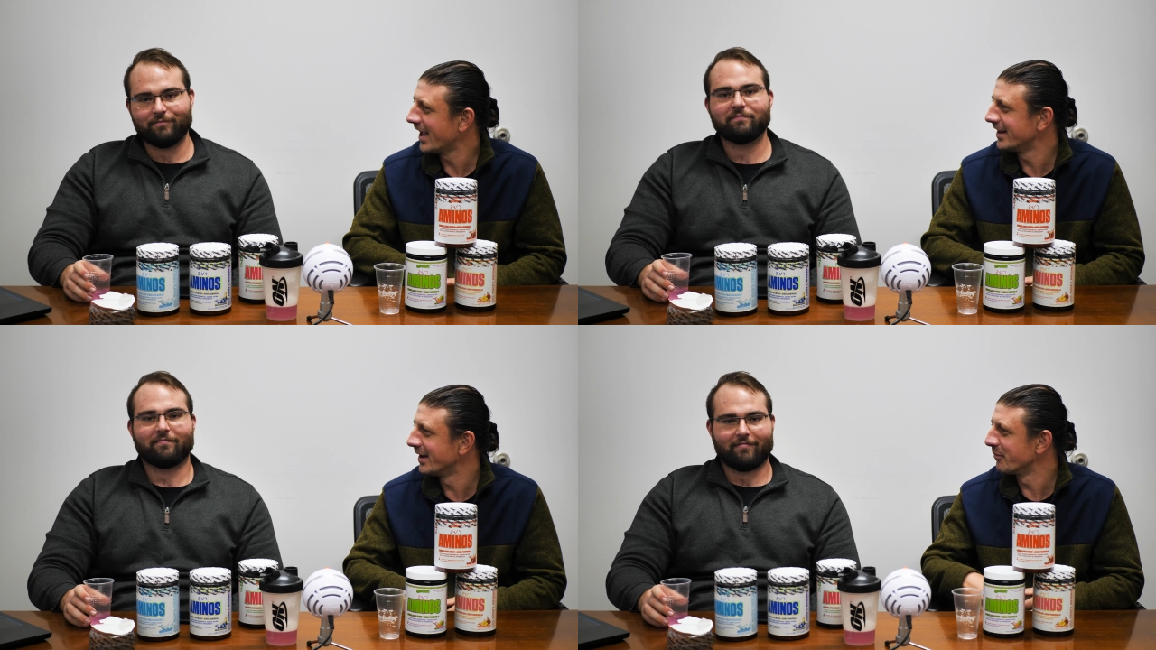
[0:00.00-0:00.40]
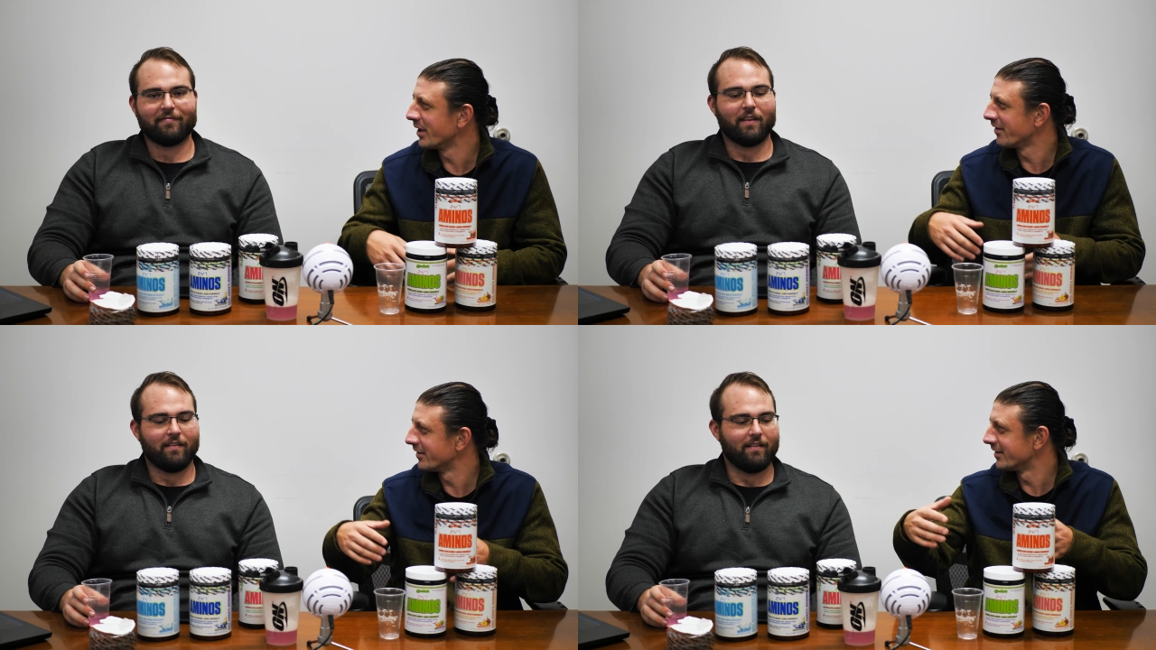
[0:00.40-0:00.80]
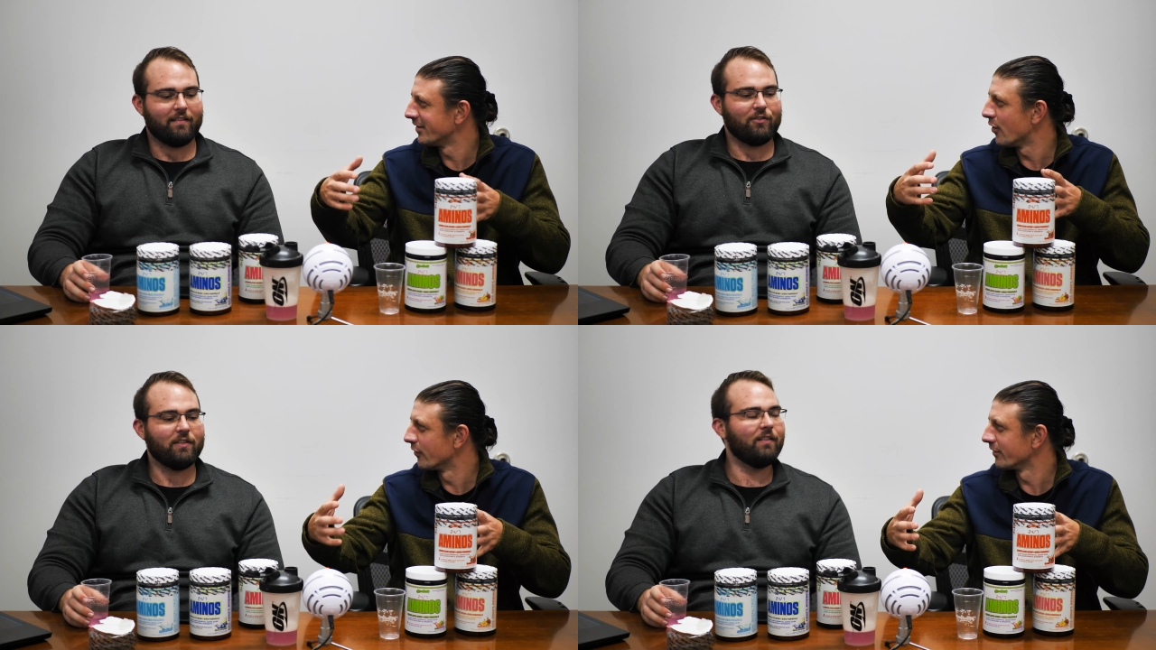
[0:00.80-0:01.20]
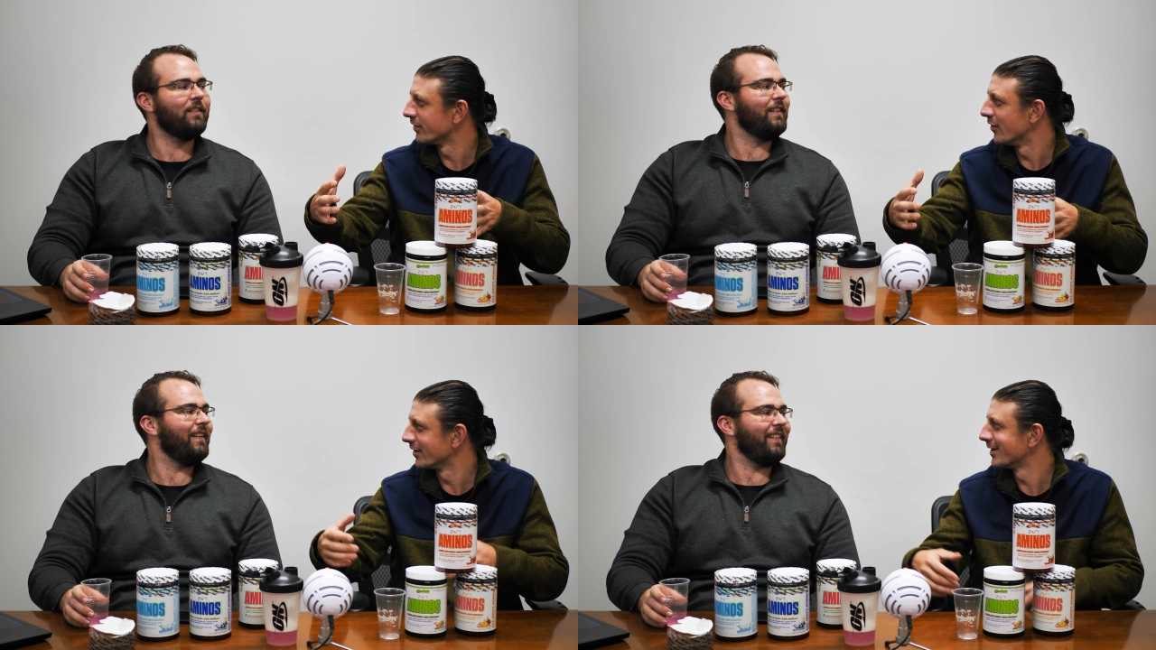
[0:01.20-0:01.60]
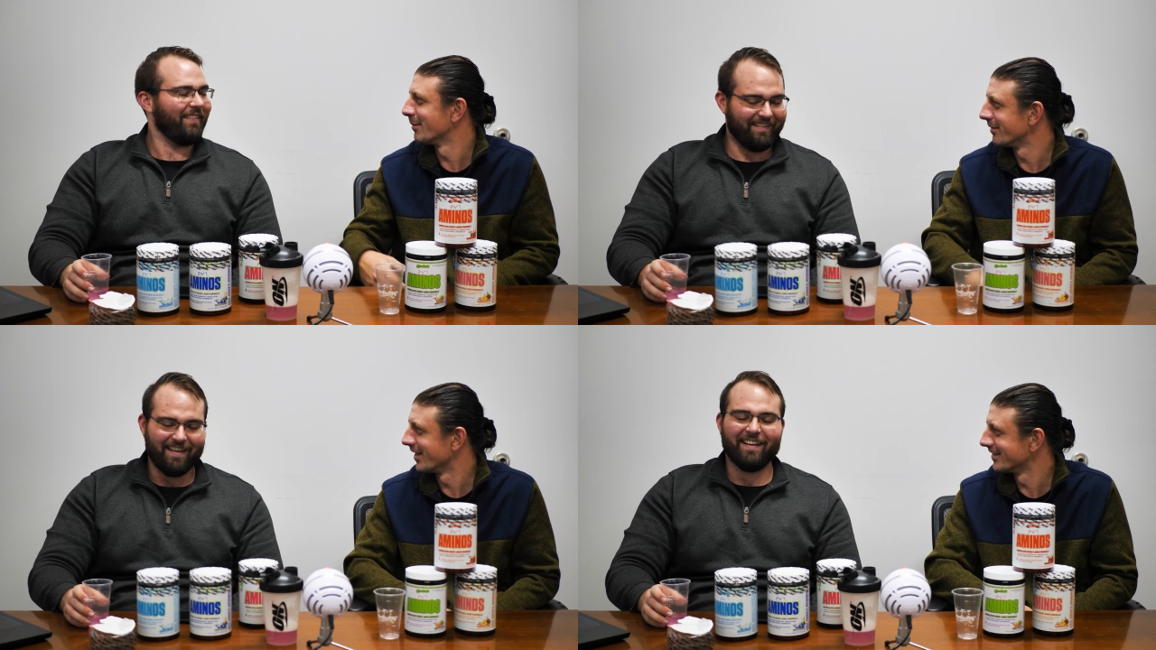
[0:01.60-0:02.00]
Speaker 1: And then we have an overflowing tub
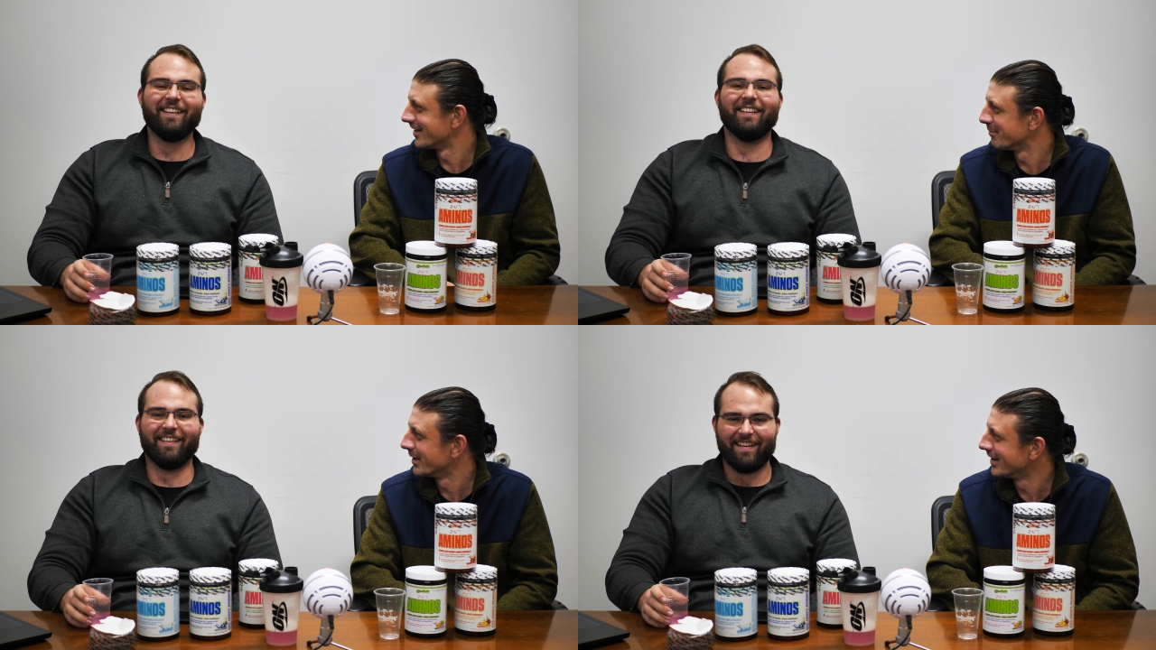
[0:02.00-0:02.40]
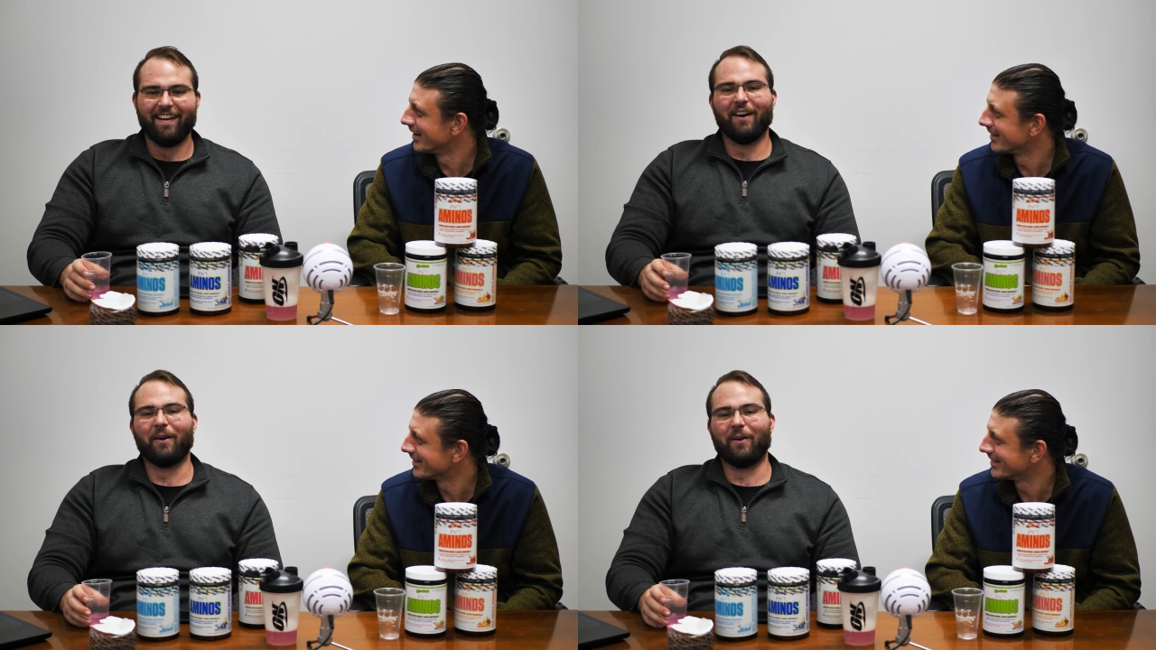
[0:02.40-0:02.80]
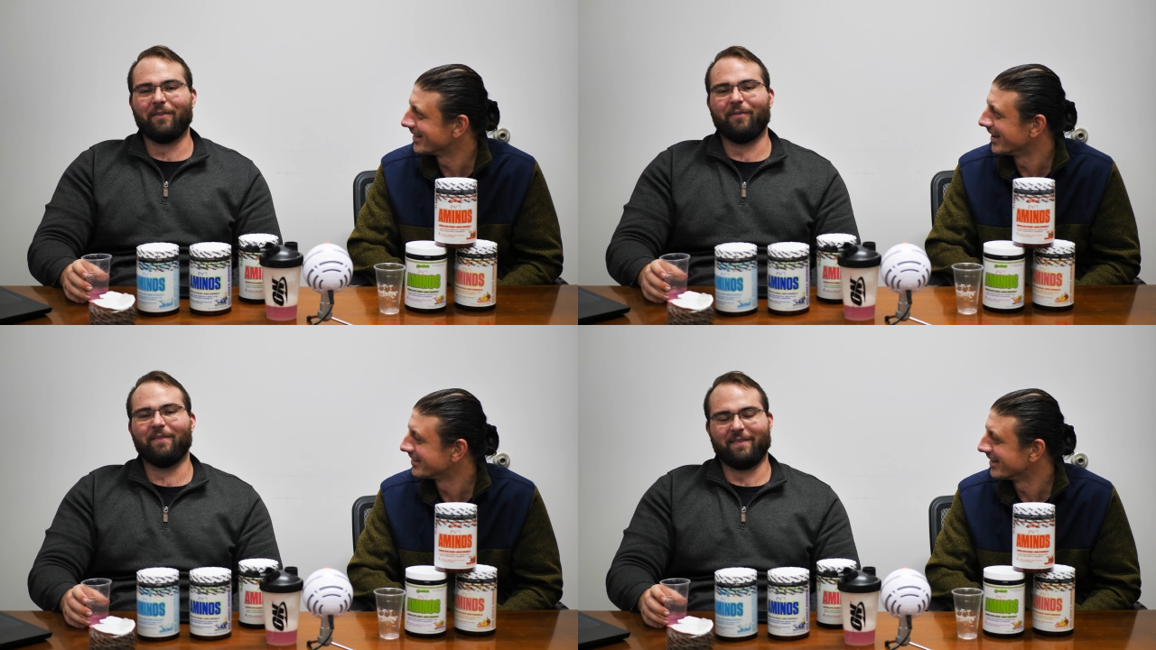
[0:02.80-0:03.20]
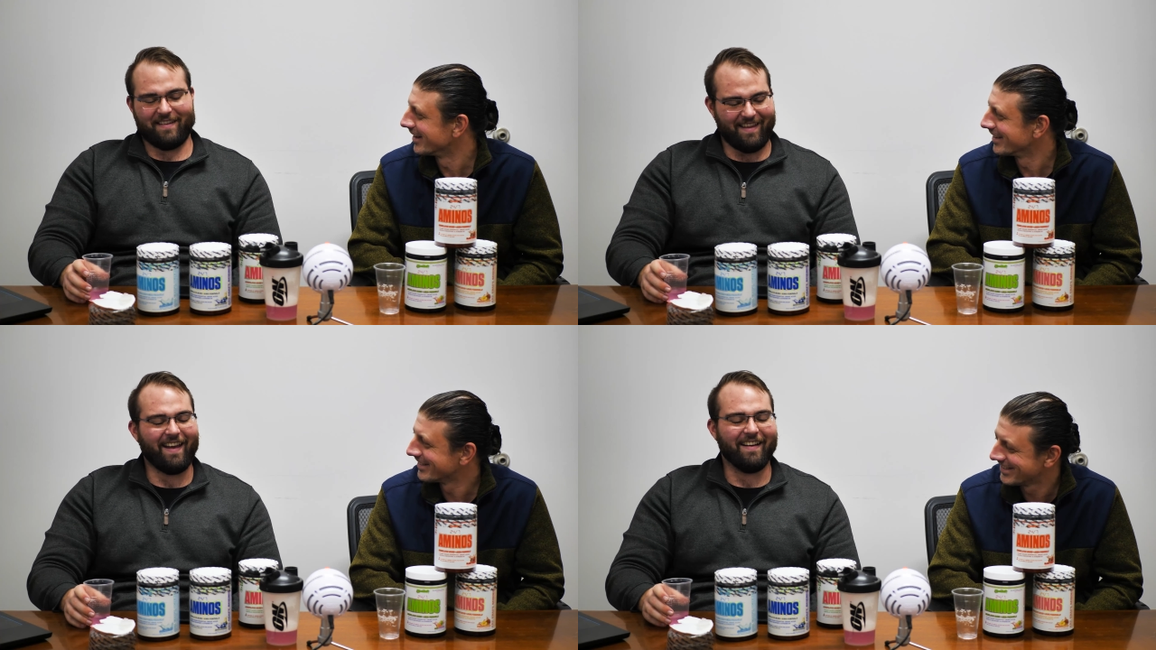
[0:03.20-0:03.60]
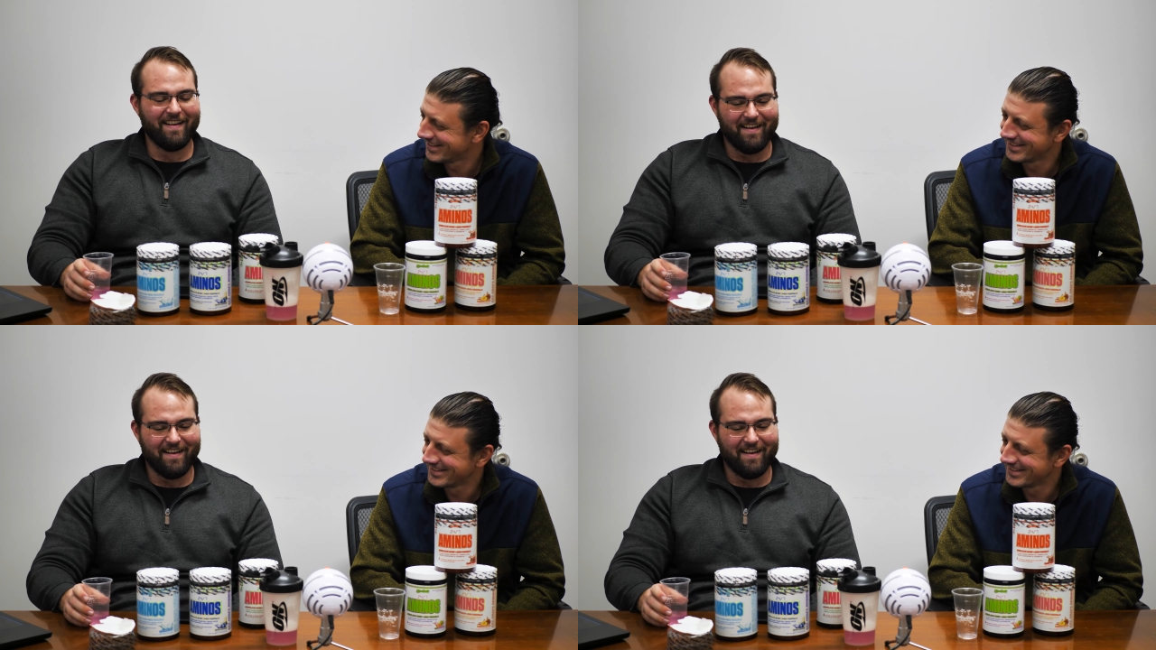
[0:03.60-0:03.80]
of things that have been in there since last year. Yeah.